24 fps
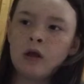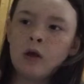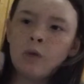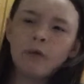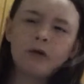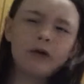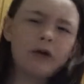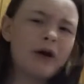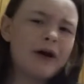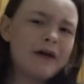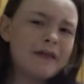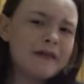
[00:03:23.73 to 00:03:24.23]

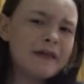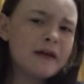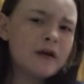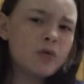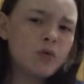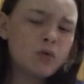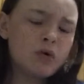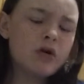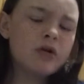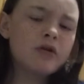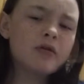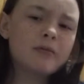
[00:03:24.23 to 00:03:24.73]
Wait, no, I think
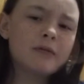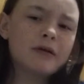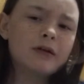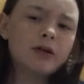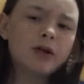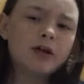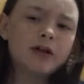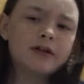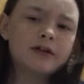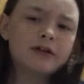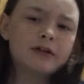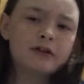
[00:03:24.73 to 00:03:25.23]
one of them I
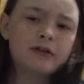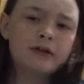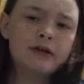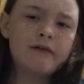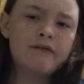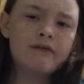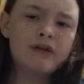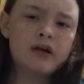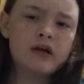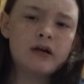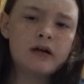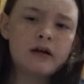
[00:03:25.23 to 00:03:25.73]
lost in the
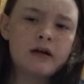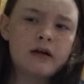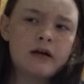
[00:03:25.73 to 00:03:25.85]
river.